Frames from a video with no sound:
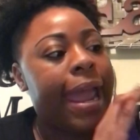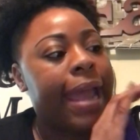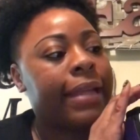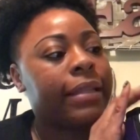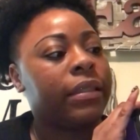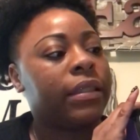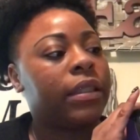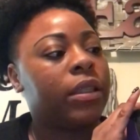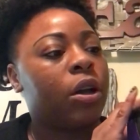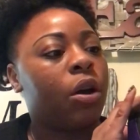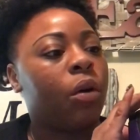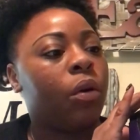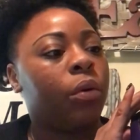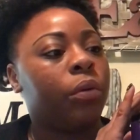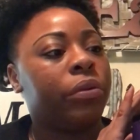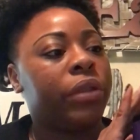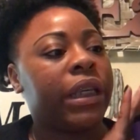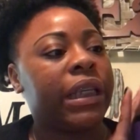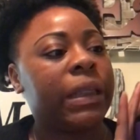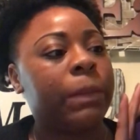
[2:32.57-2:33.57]
And
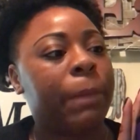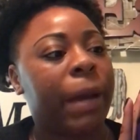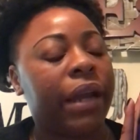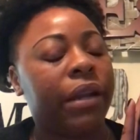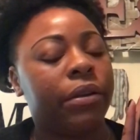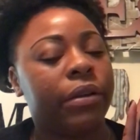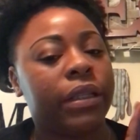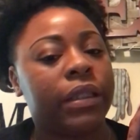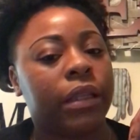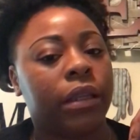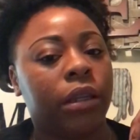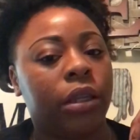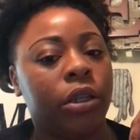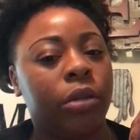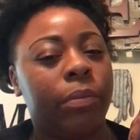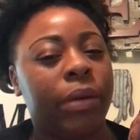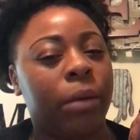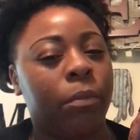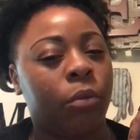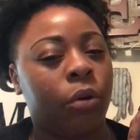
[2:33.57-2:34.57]
so this binder is a
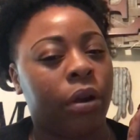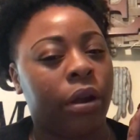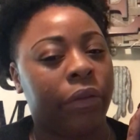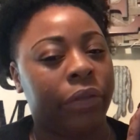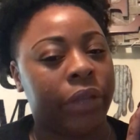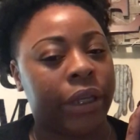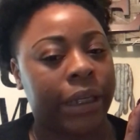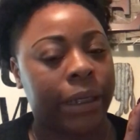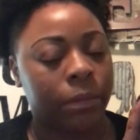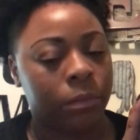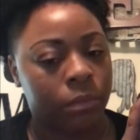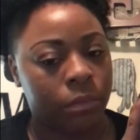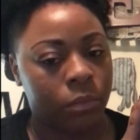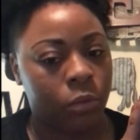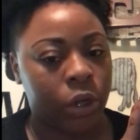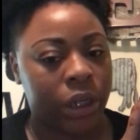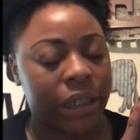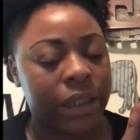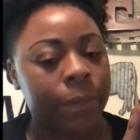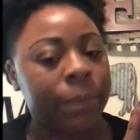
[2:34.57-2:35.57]
little bit more on the
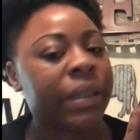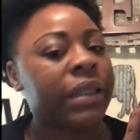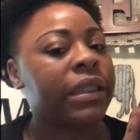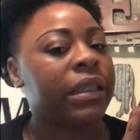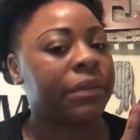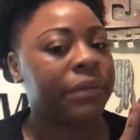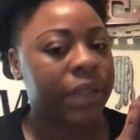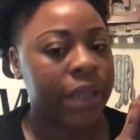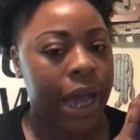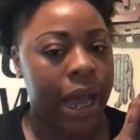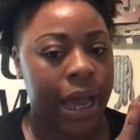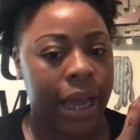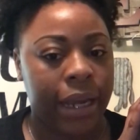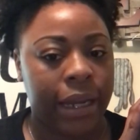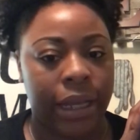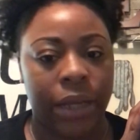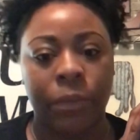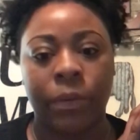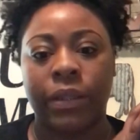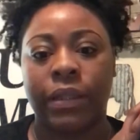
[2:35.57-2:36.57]
more expensive
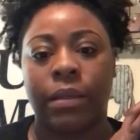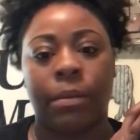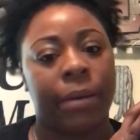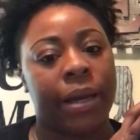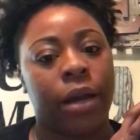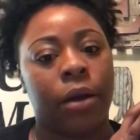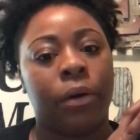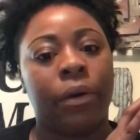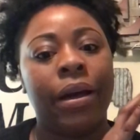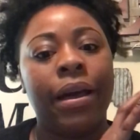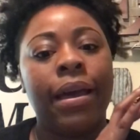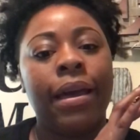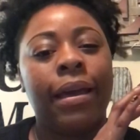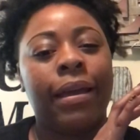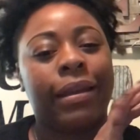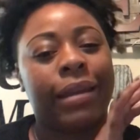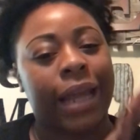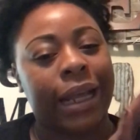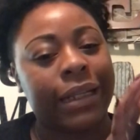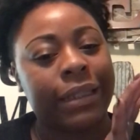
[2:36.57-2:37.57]
side. It was about
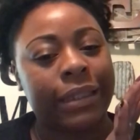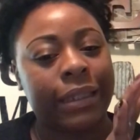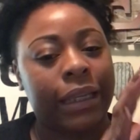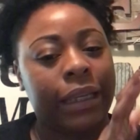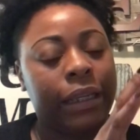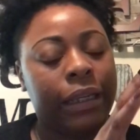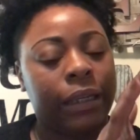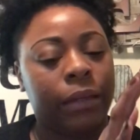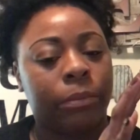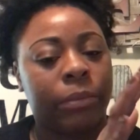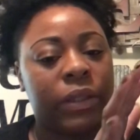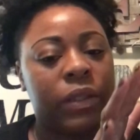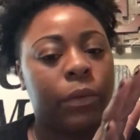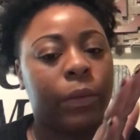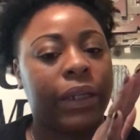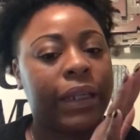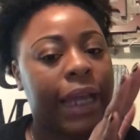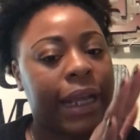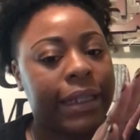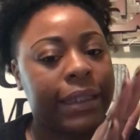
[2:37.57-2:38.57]
between
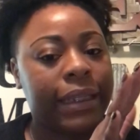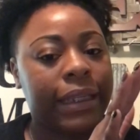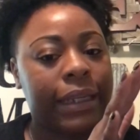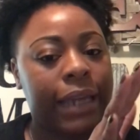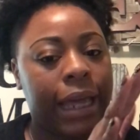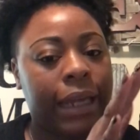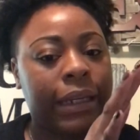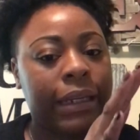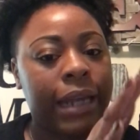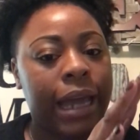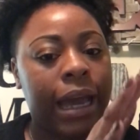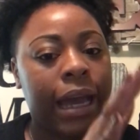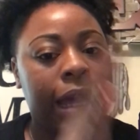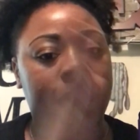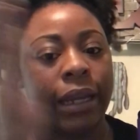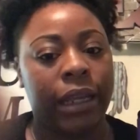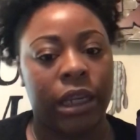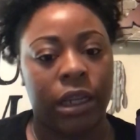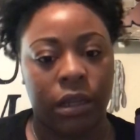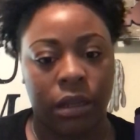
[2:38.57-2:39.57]

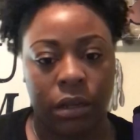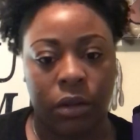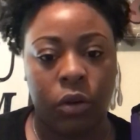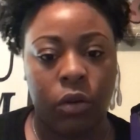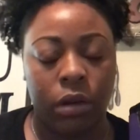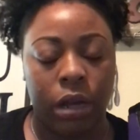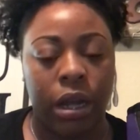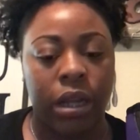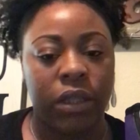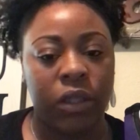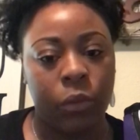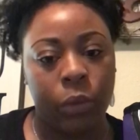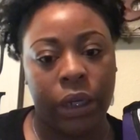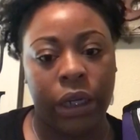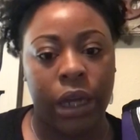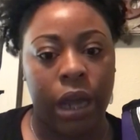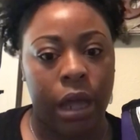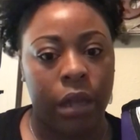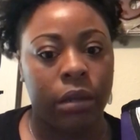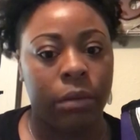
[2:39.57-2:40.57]
$19.99 and a
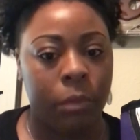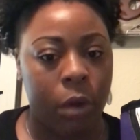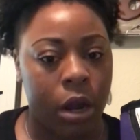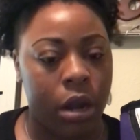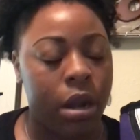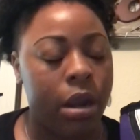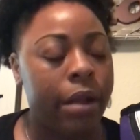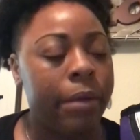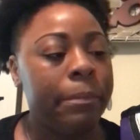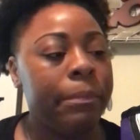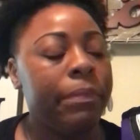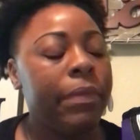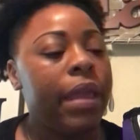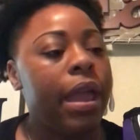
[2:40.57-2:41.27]
$20 mark.